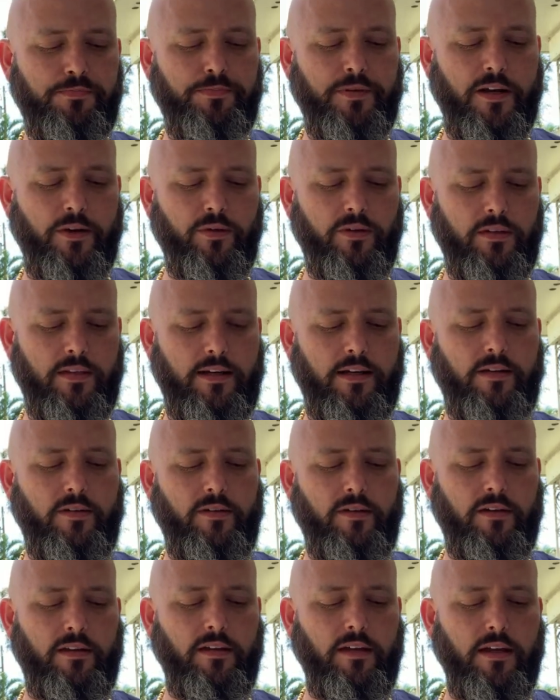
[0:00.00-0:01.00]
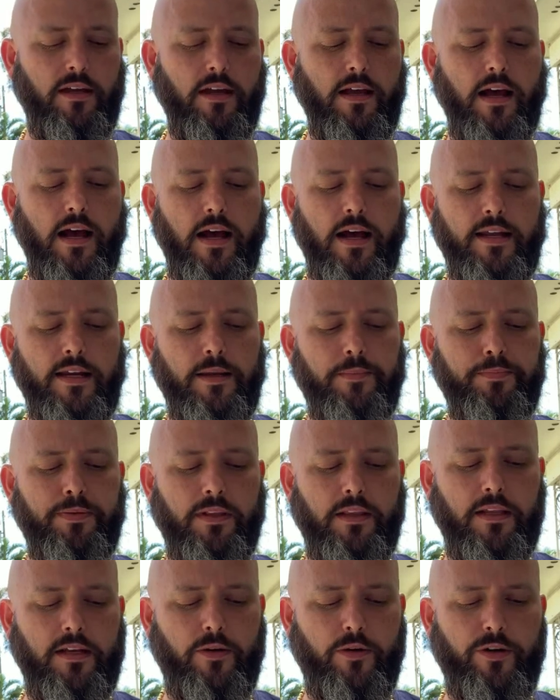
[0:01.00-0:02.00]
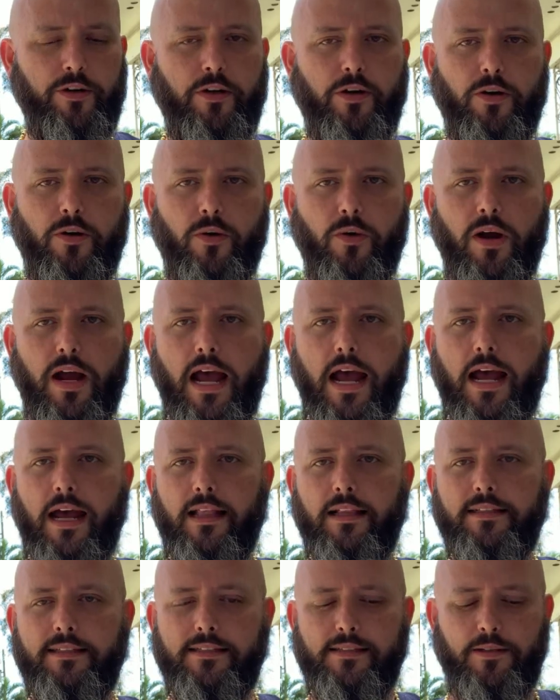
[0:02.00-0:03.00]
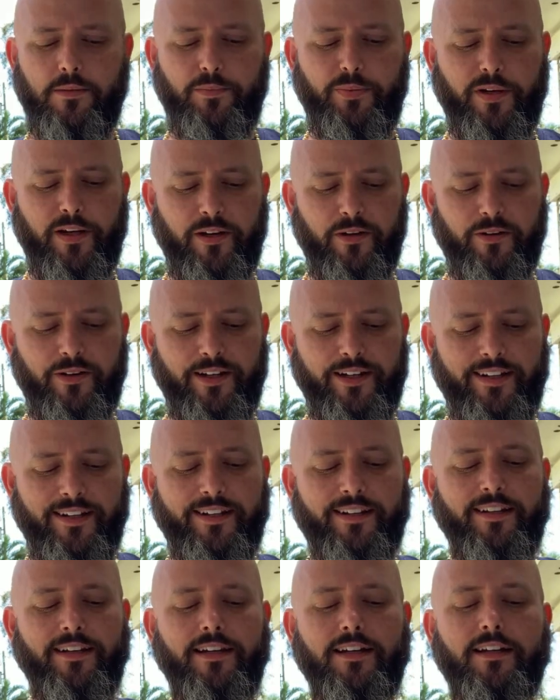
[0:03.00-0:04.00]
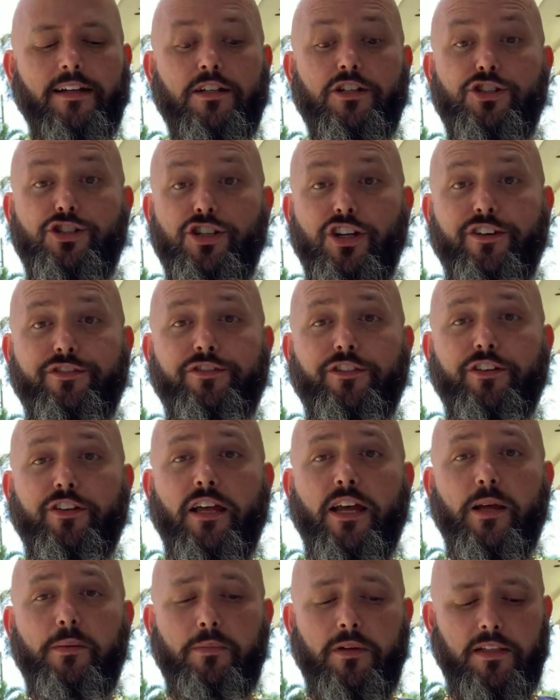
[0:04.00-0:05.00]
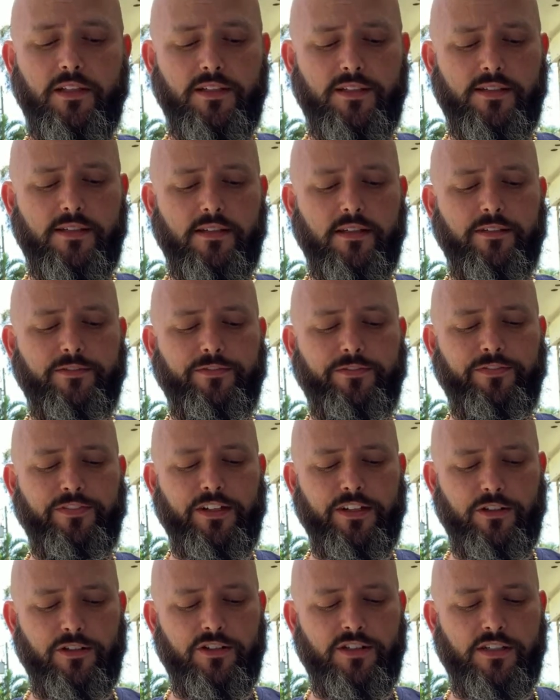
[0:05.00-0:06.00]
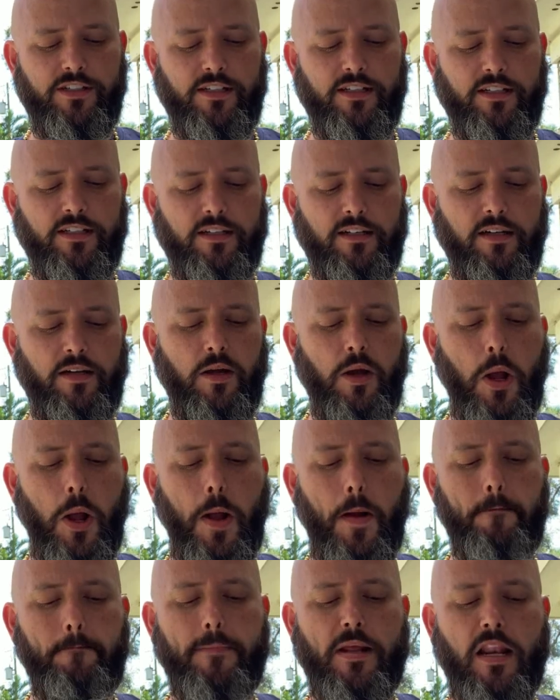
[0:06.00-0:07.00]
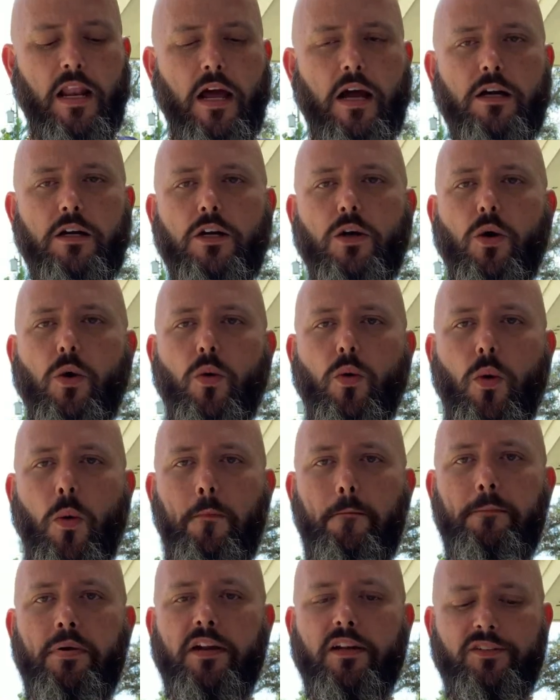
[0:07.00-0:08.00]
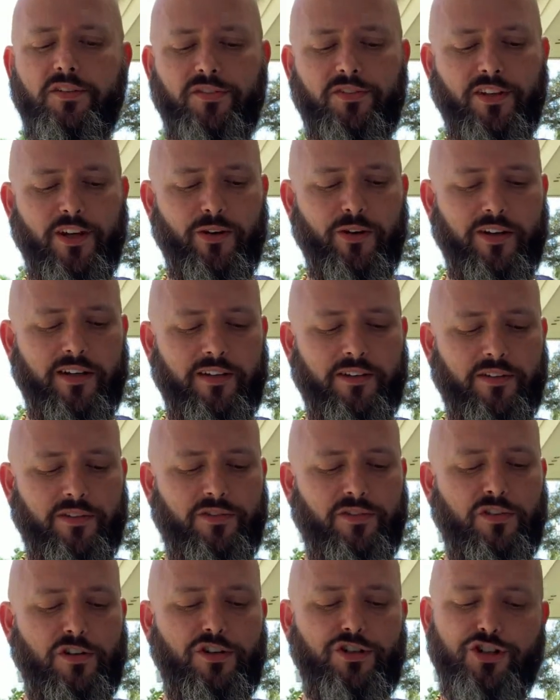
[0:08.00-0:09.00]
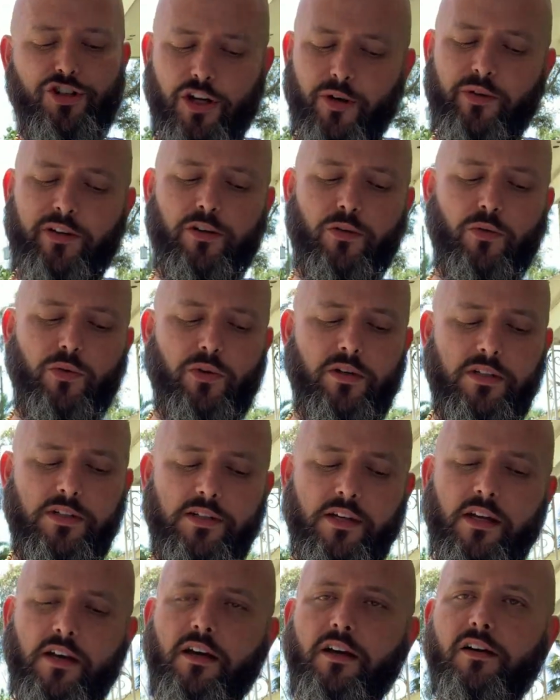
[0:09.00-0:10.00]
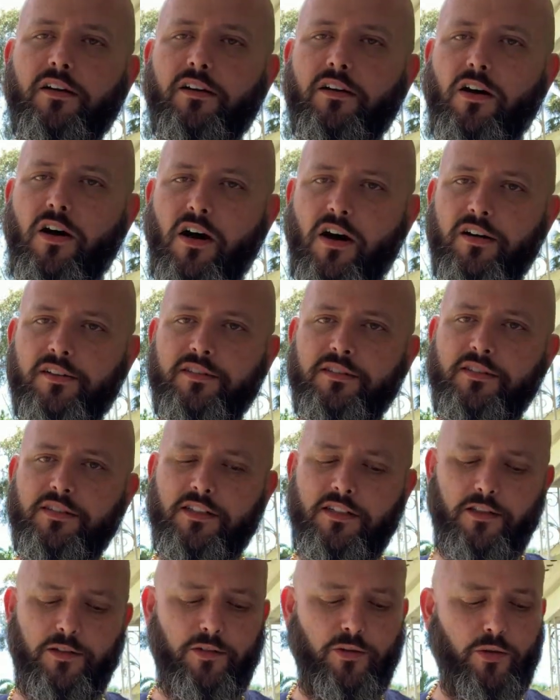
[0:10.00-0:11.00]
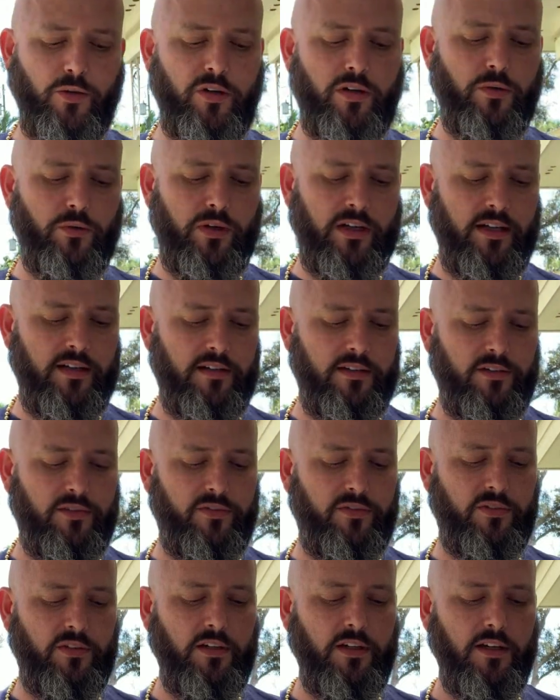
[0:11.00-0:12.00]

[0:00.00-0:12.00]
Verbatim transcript: Spiral Out. Heidi Palermo, Allison Perry, Jeff and Melissa Peterson, Melanco Placeres, Jared Portel, Austin and Laura Radis,